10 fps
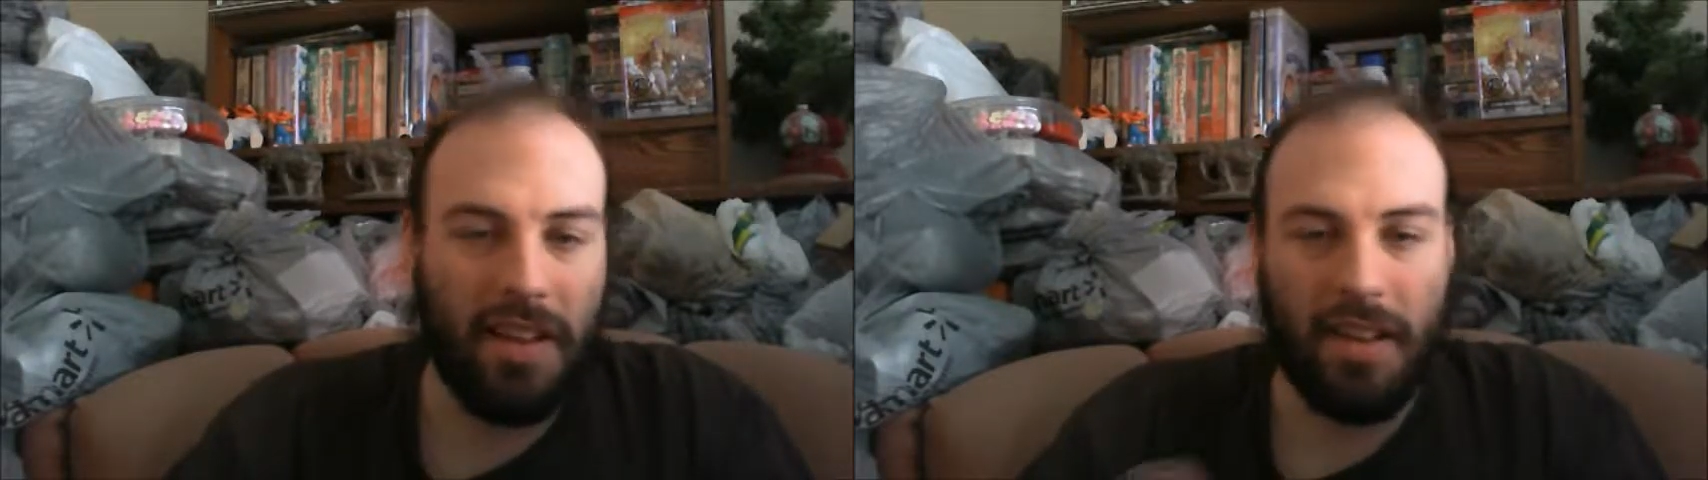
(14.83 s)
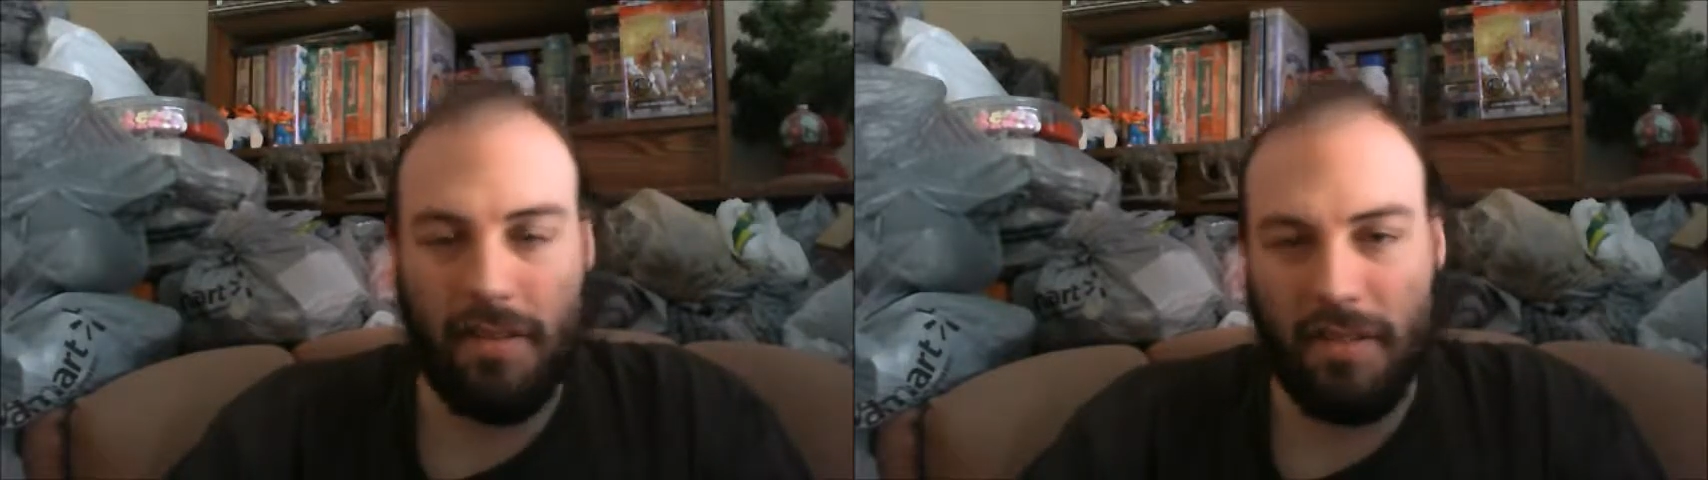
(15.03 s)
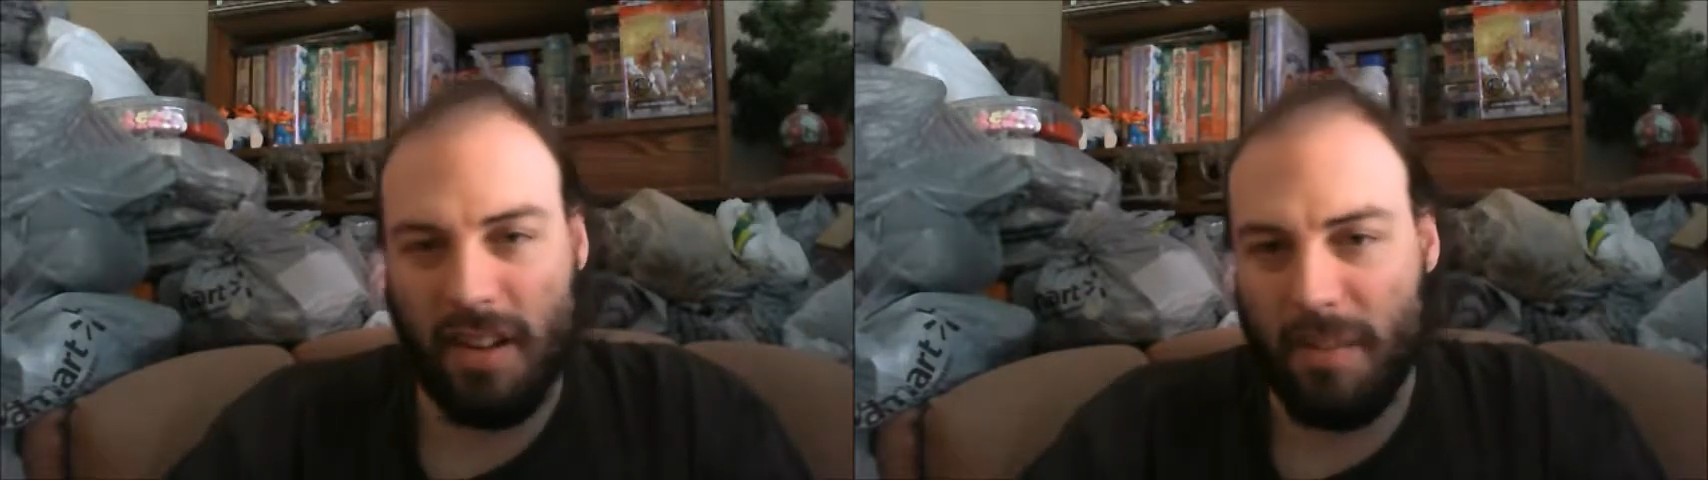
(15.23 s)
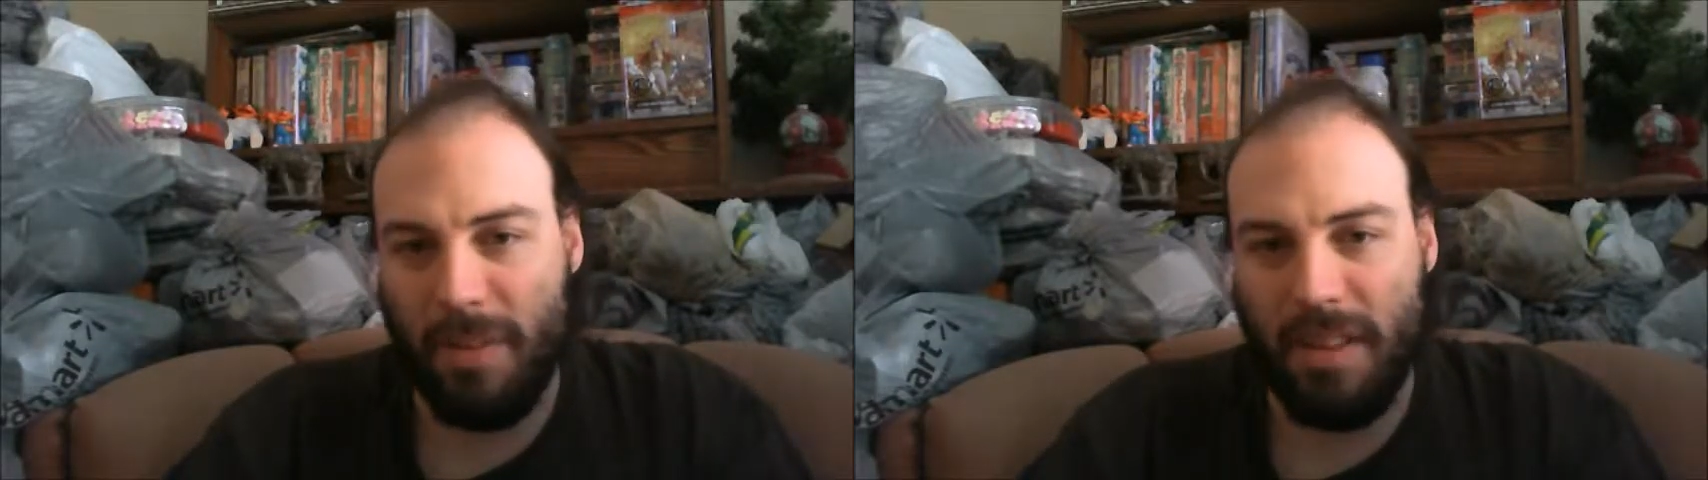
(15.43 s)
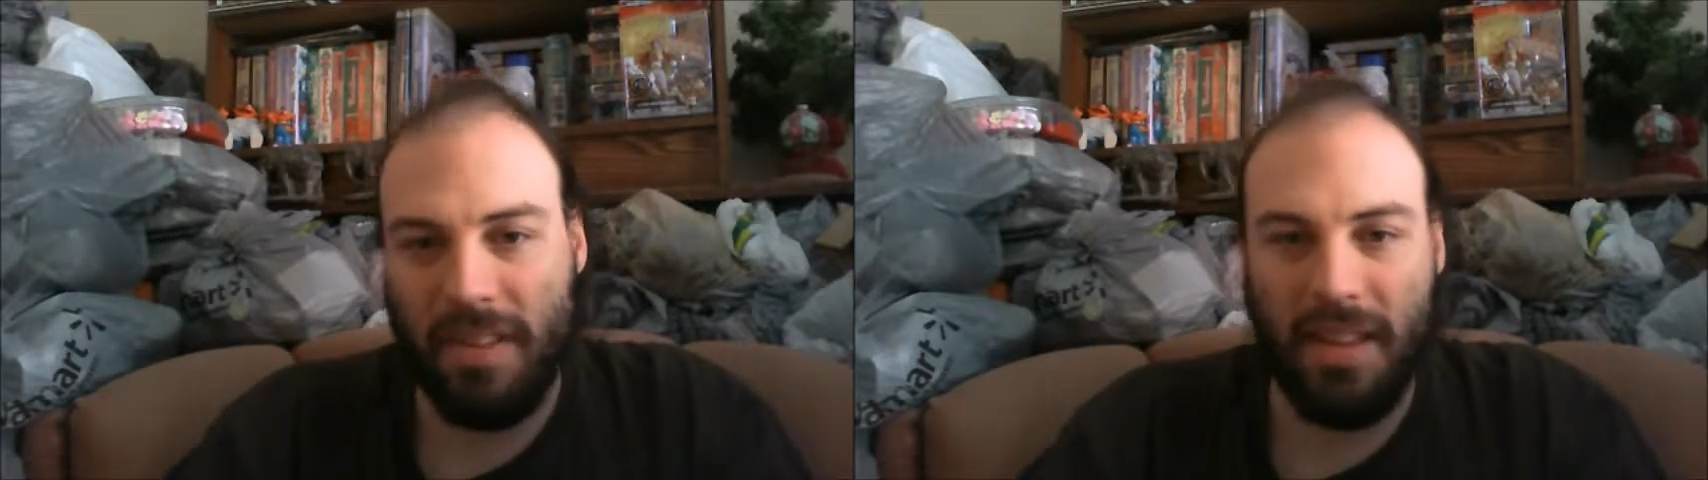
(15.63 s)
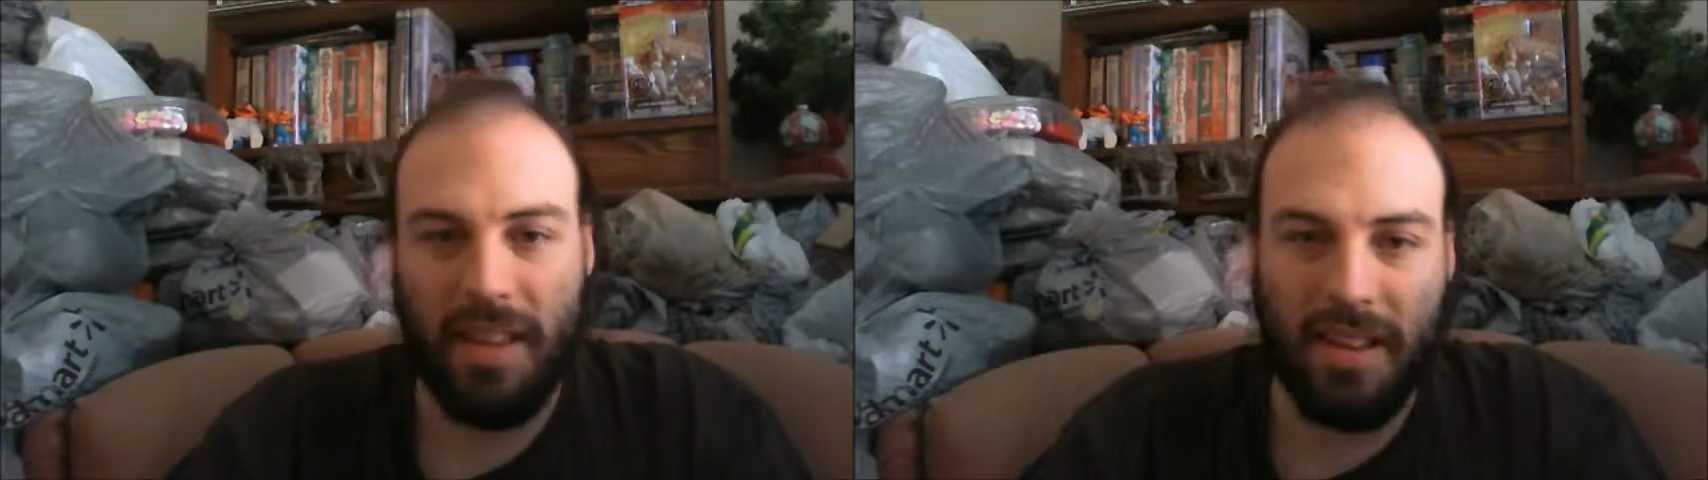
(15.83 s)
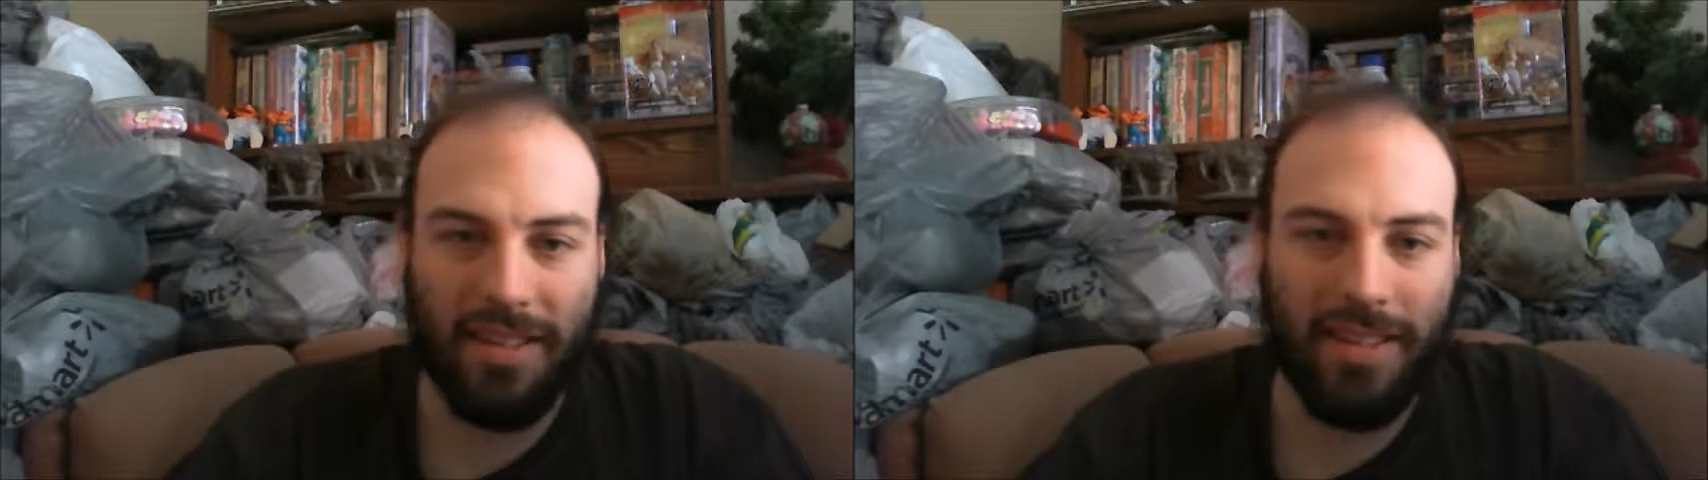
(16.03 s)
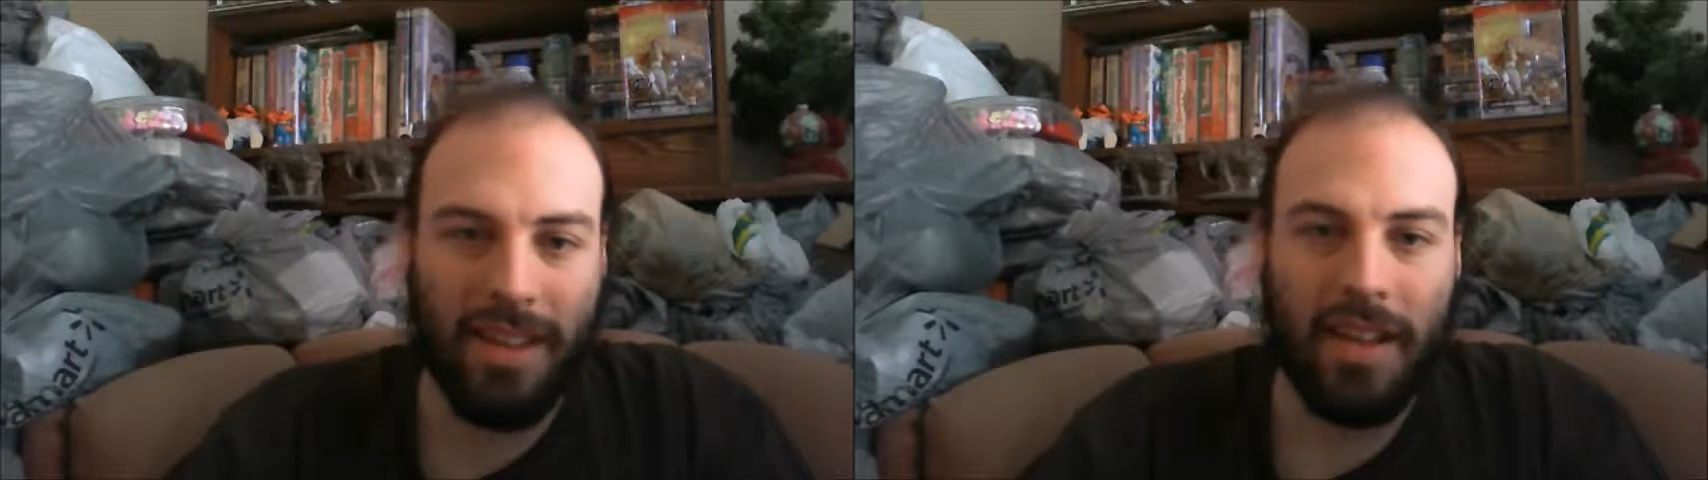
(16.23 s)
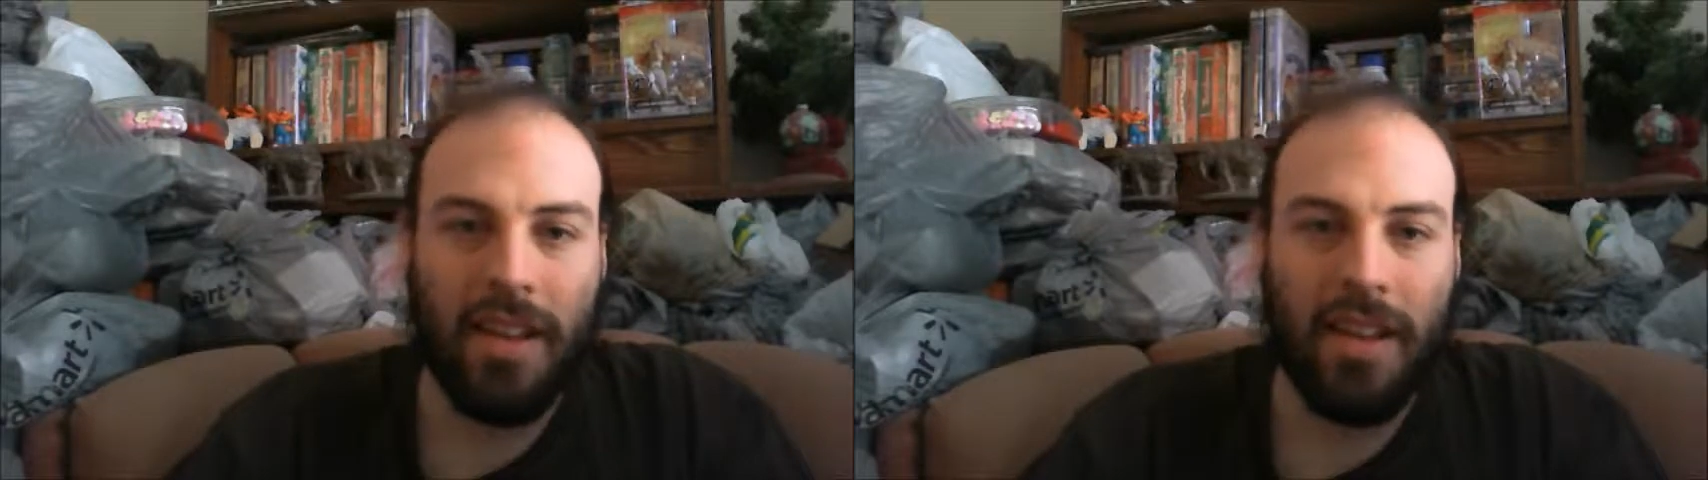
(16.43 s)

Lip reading: and then I was kind of busy, and